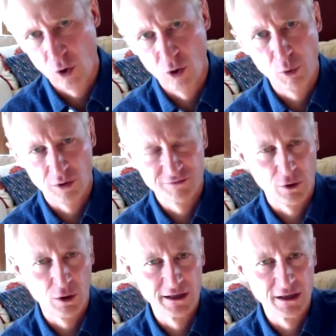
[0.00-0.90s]
whole
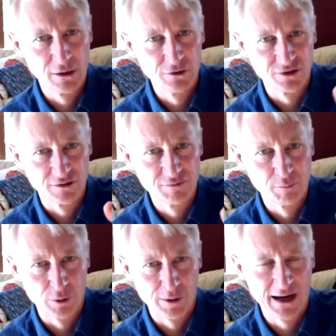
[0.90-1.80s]
portfolios of
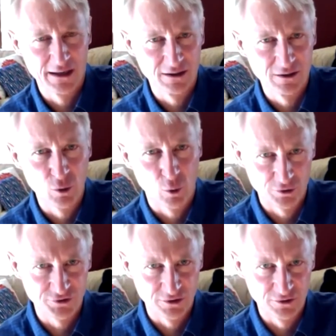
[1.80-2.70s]
branded
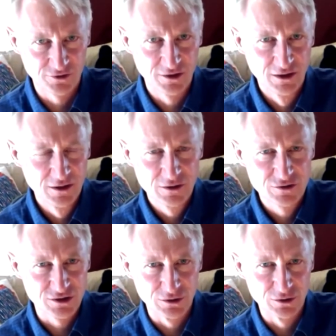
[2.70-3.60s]
courses
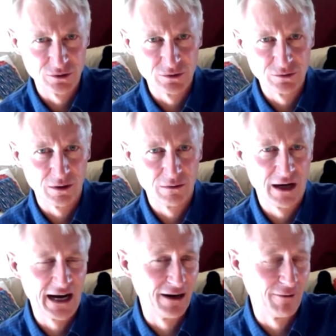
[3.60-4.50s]
to
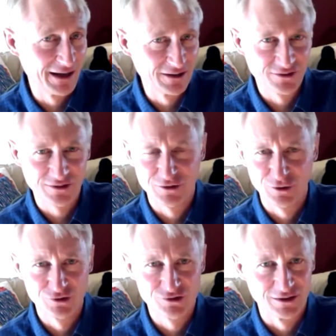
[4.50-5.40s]
higher ed
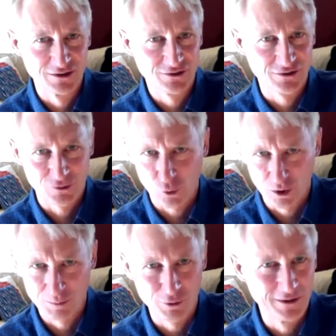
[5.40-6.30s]
institutions, to
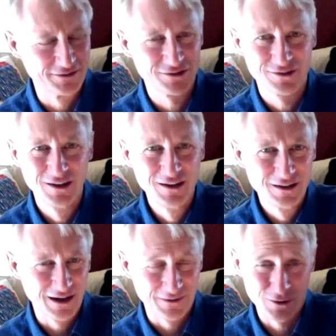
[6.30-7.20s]
corporates,
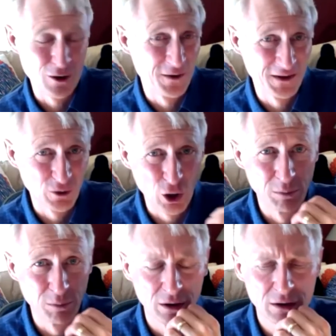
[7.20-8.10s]
and they're going
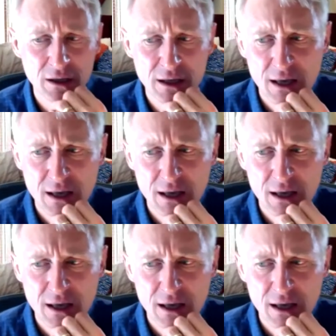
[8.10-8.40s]
global.